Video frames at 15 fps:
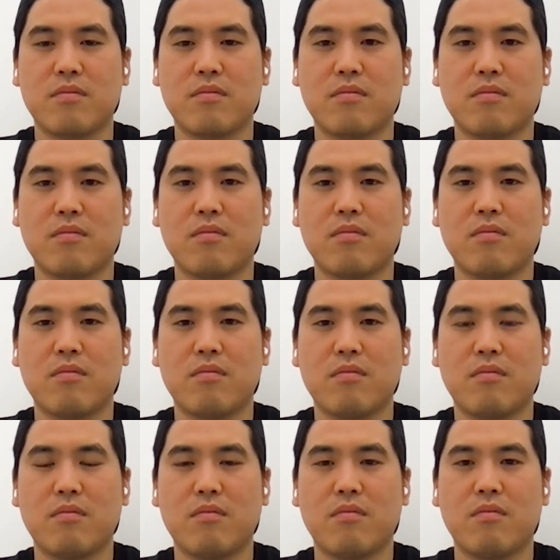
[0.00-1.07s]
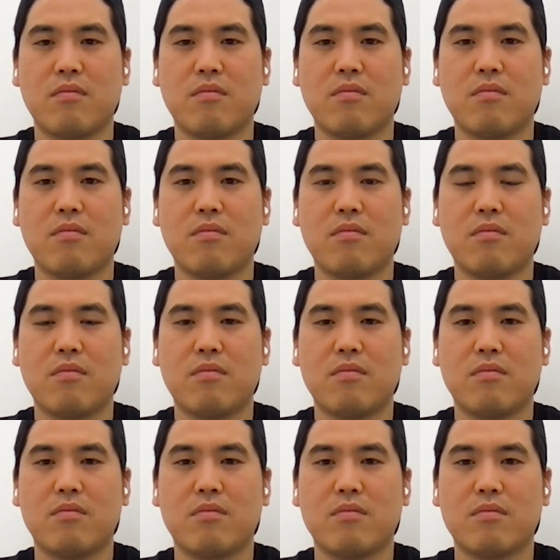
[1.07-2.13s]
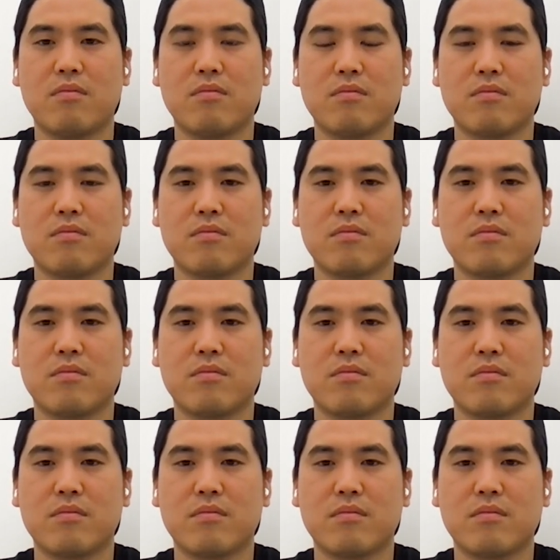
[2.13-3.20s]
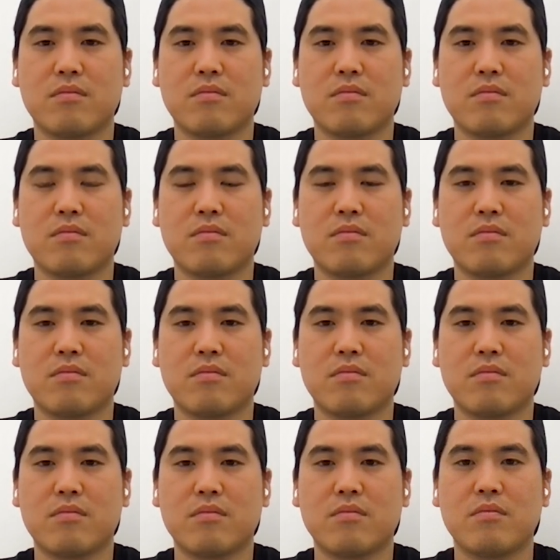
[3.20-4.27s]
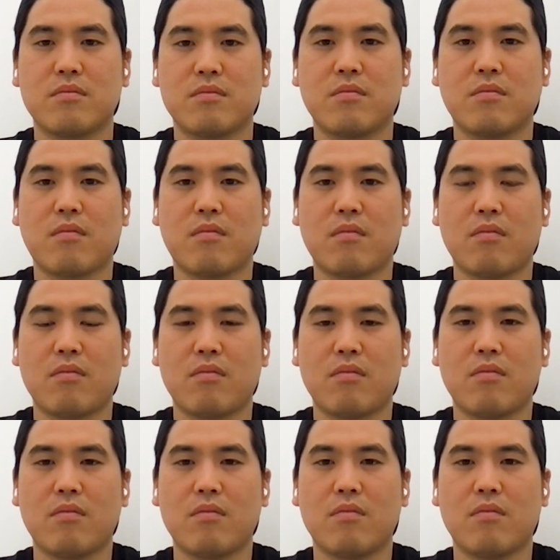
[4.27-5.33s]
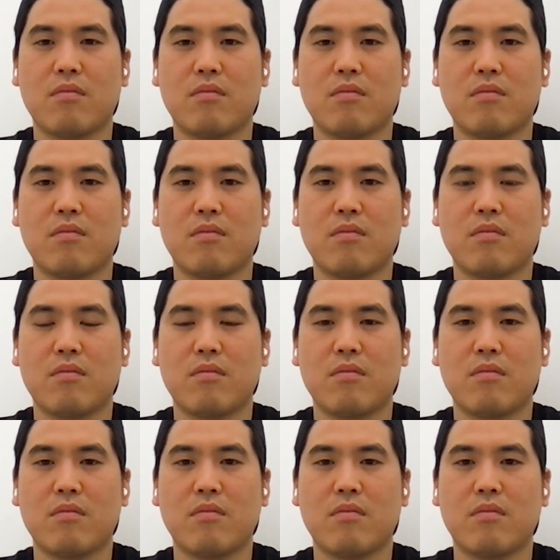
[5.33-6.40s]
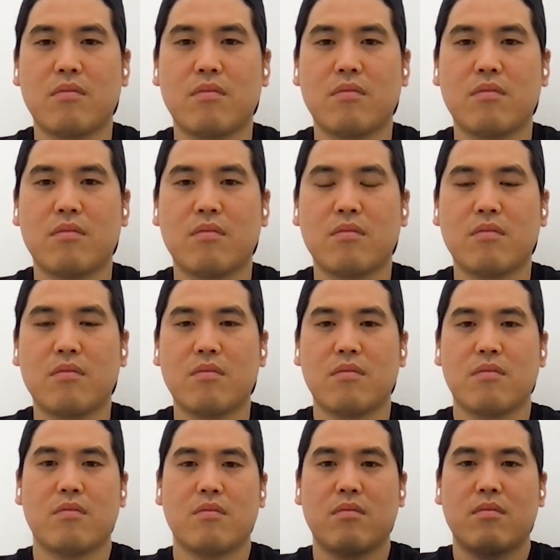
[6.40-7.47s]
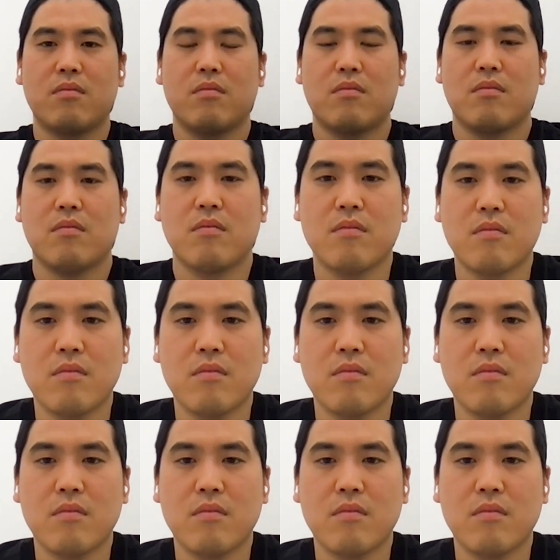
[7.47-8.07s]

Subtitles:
This person isn't speaking.